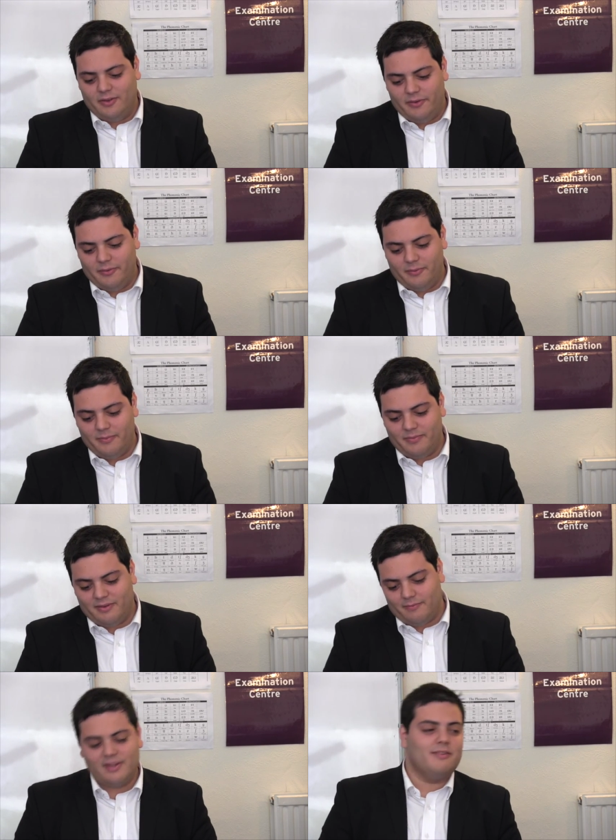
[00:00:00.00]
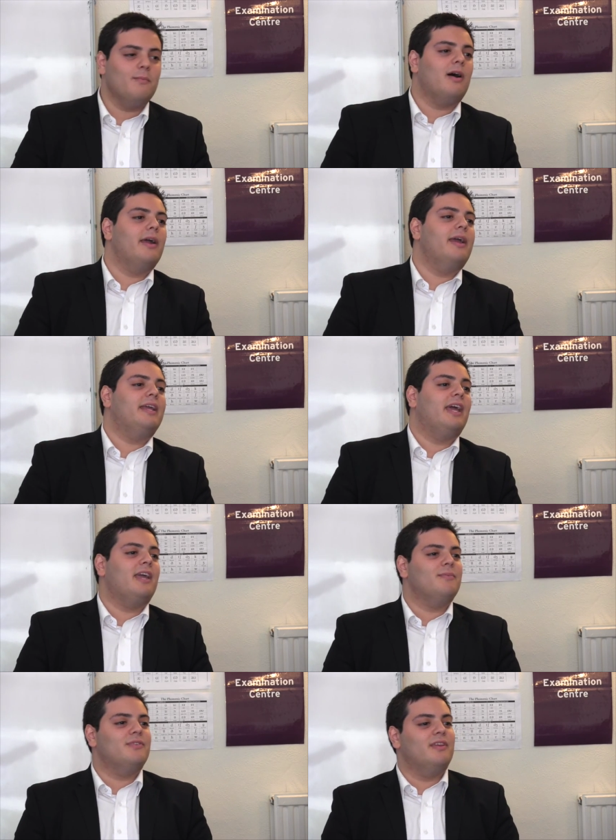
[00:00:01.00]
so the reason why I
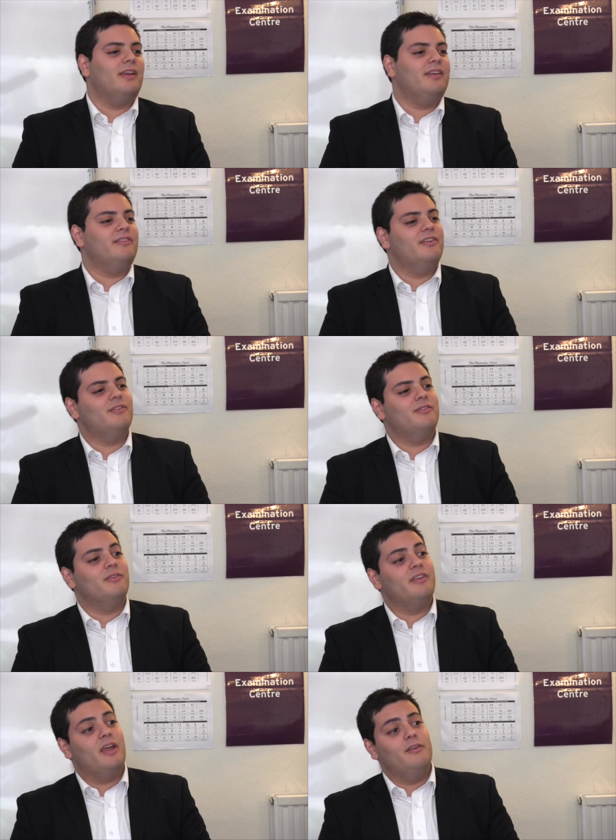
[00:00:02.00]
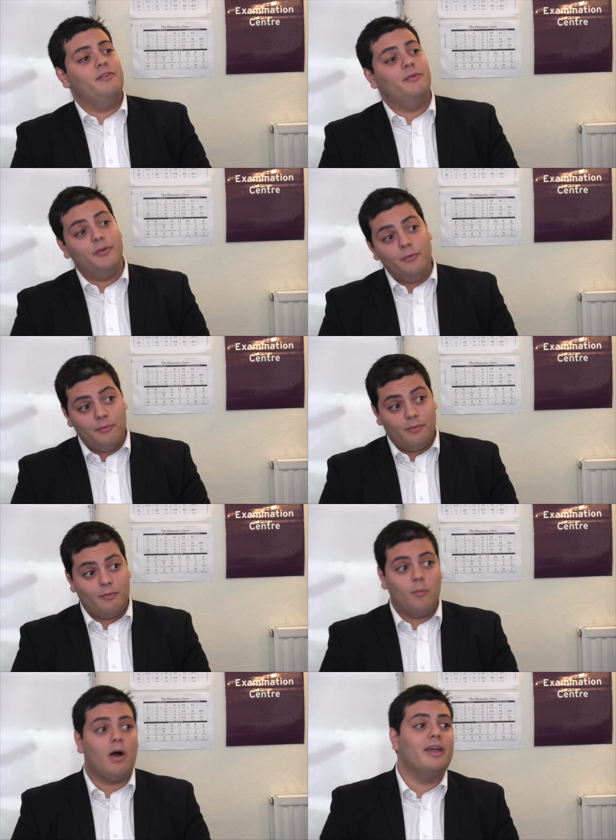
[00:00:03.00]
came today is just to tell you
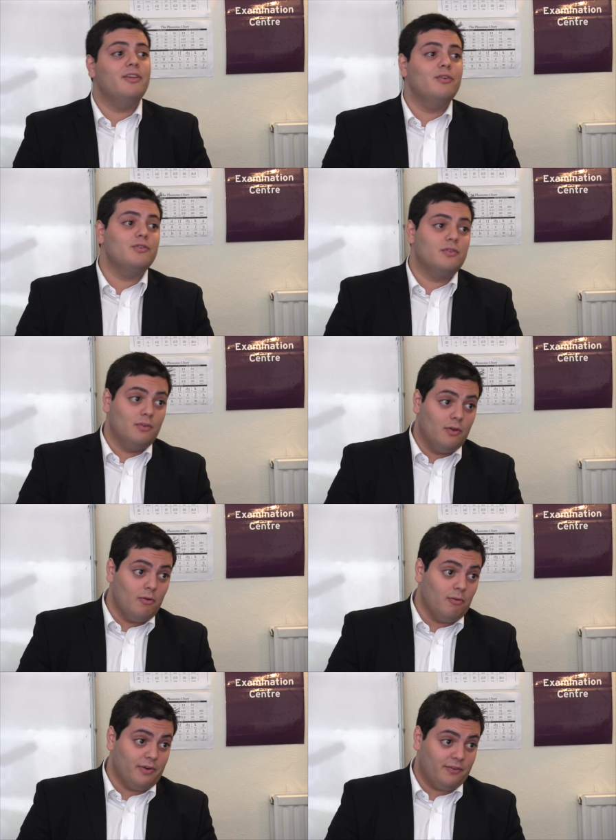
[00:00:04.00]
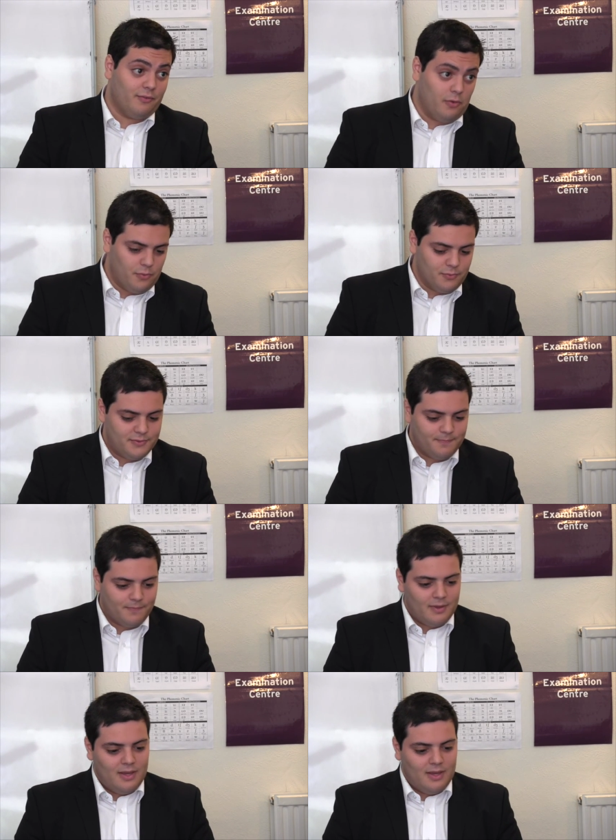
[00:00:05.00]
why you should go on a cruise.